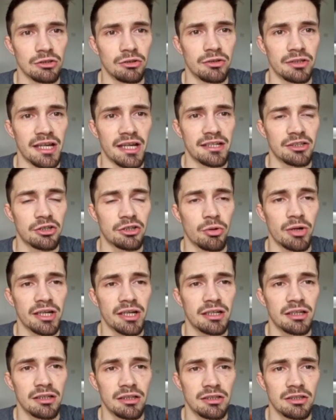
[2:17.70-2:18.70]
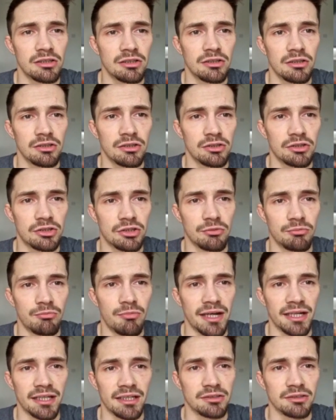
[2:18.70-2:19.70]
and end quick. Some
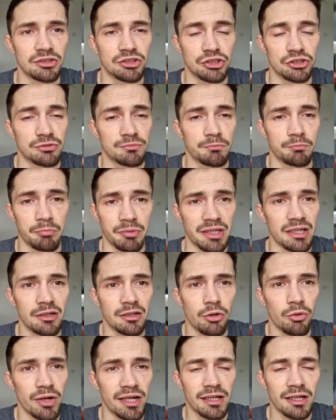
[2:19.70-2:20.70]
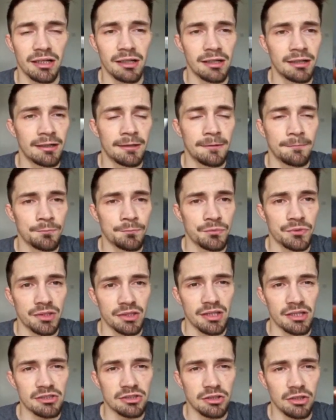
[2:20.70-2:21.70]
might just be quick.
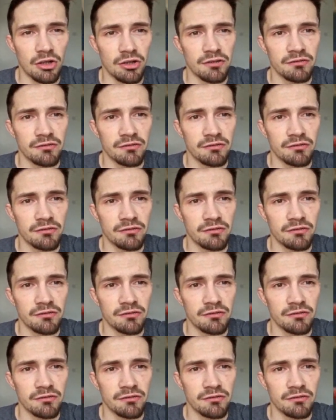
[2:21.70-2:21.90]
There's a lot of